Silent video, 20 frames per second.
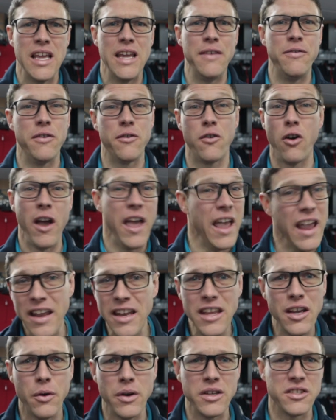If you've got
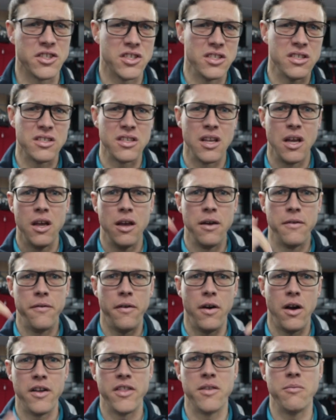any questions,
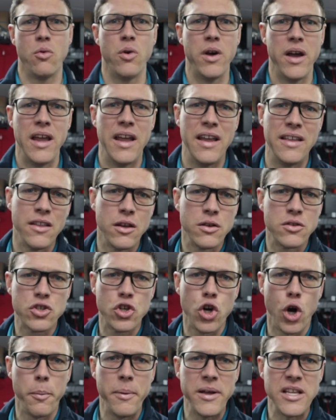fire them away in those
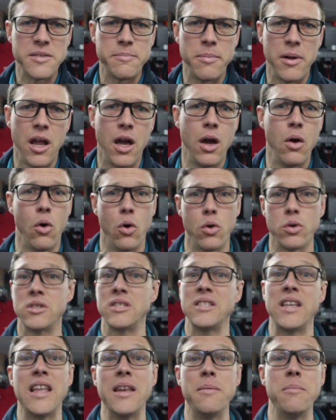comments below or
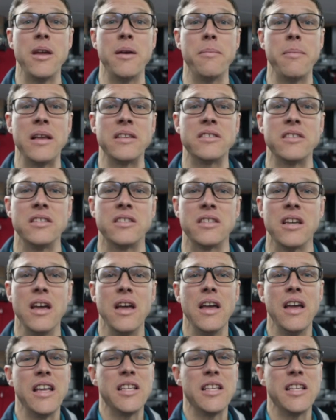send me a message.